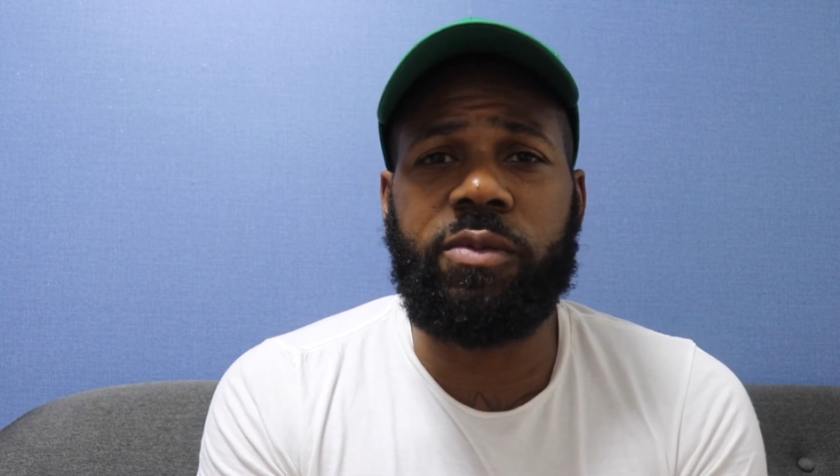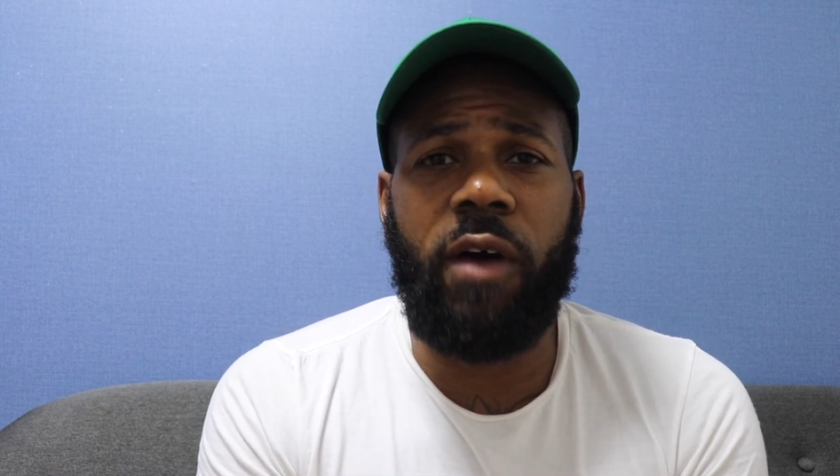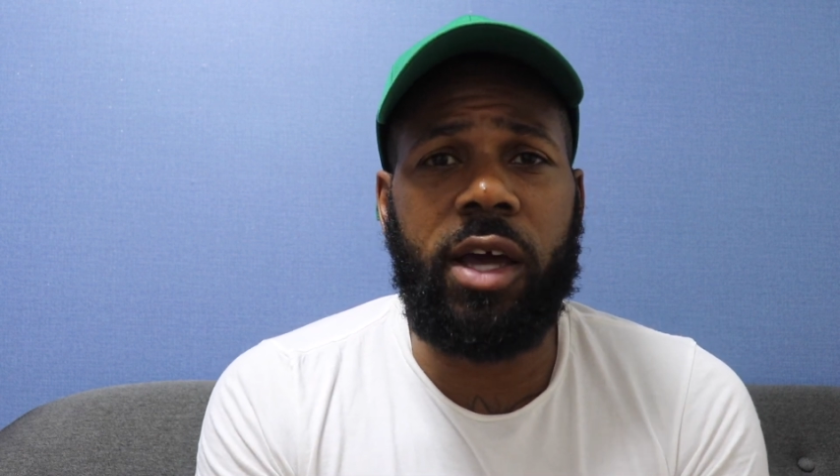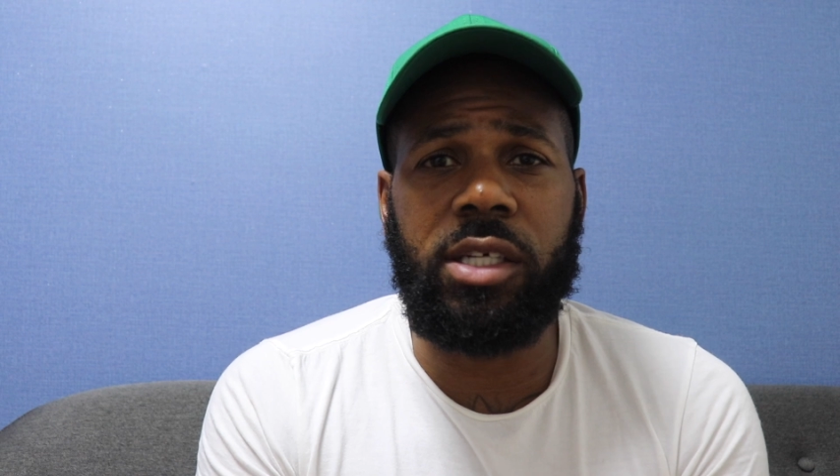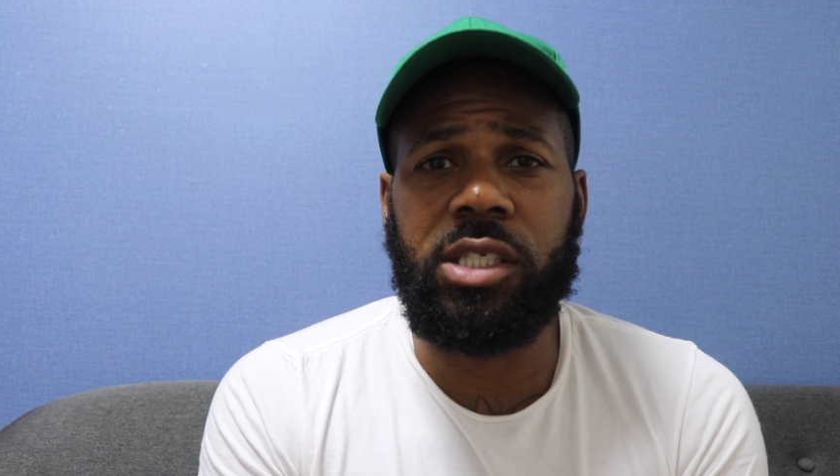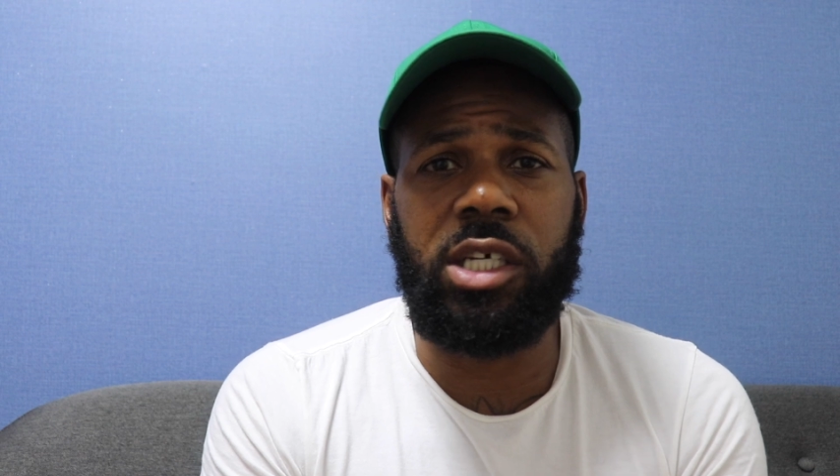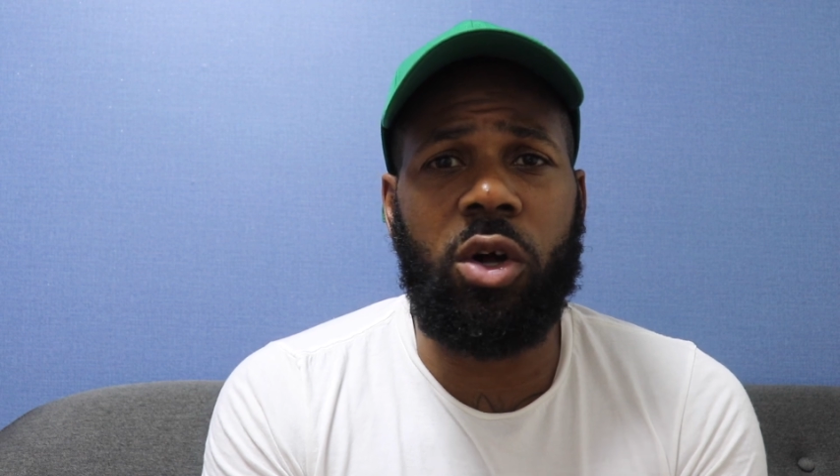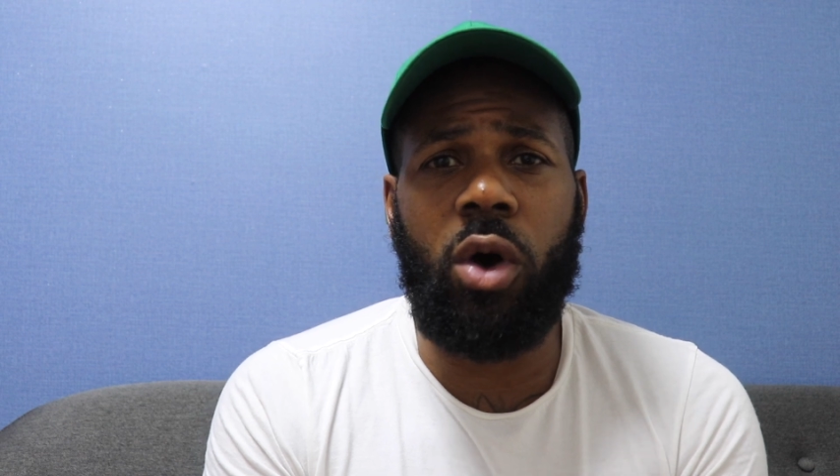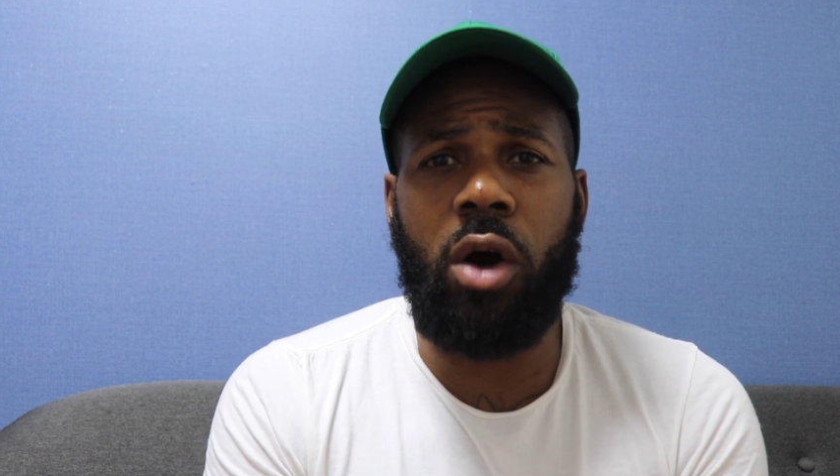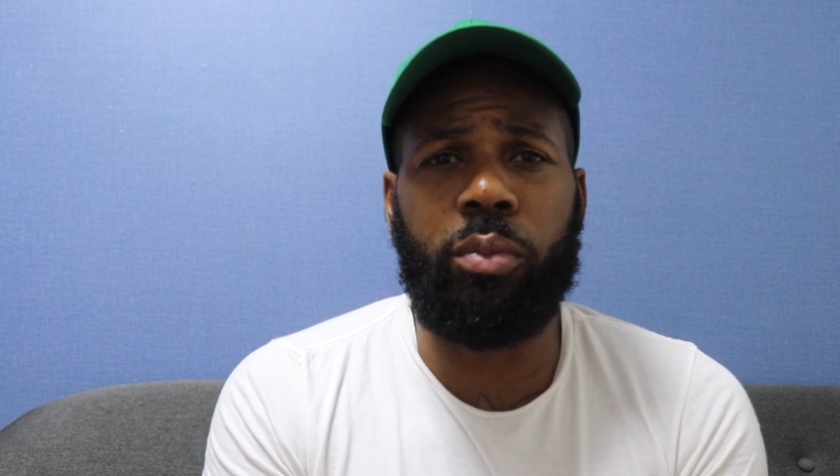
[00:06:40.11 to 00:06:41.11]
faggot shit.
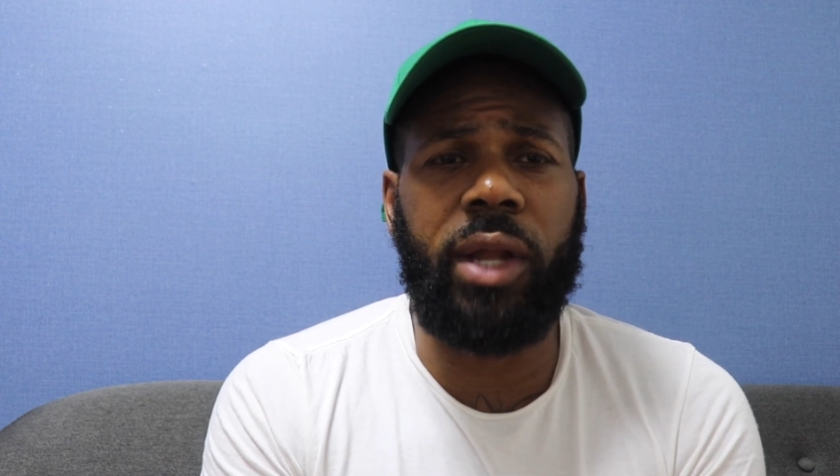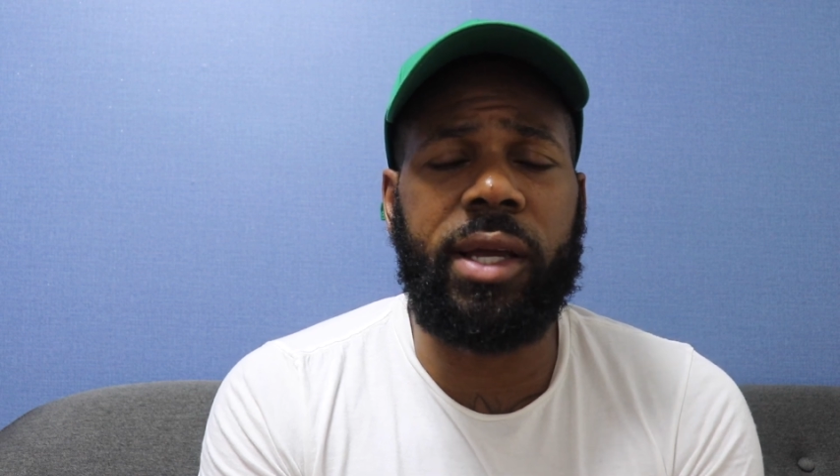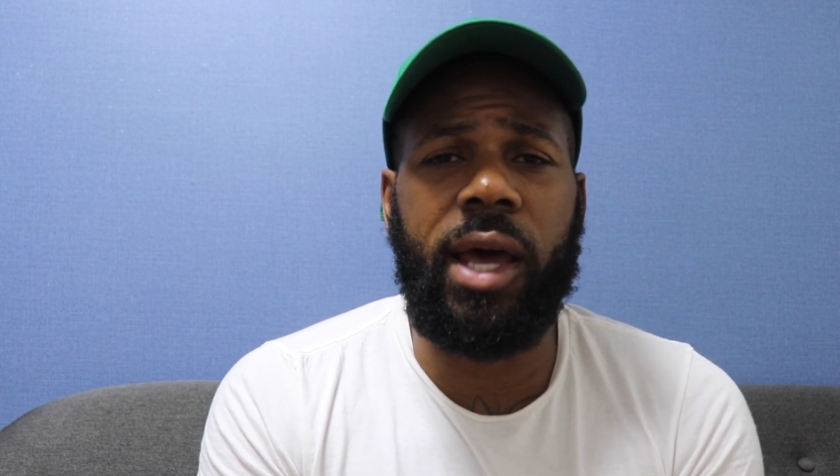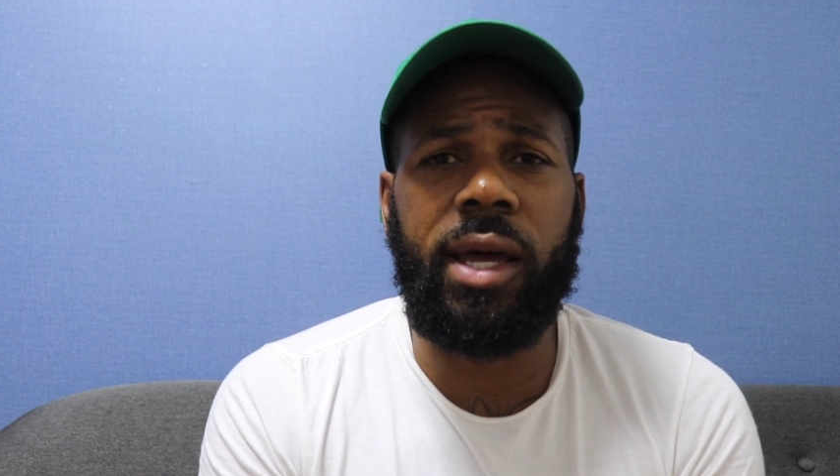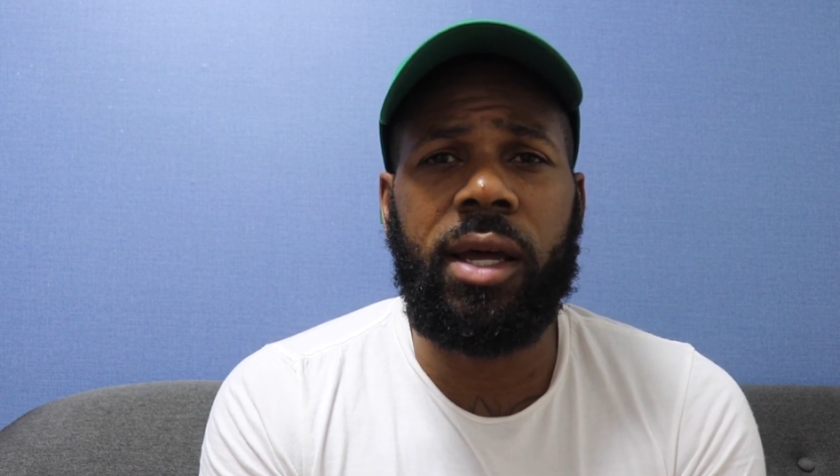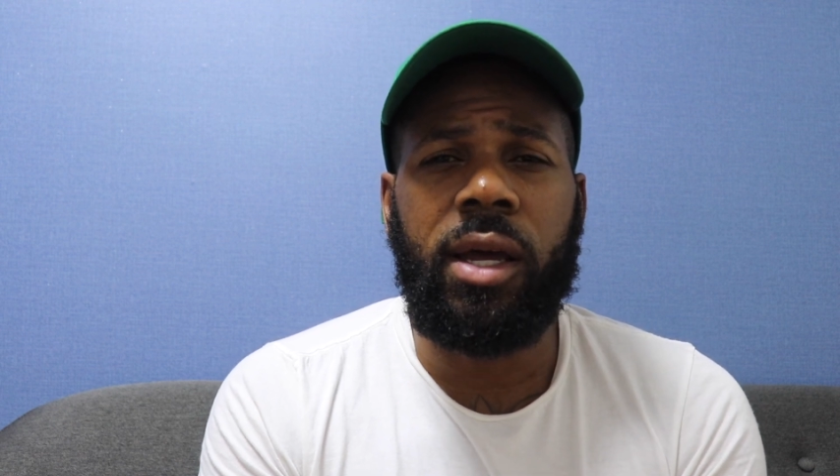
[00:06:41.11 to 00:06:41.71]
Oh, I don't play that.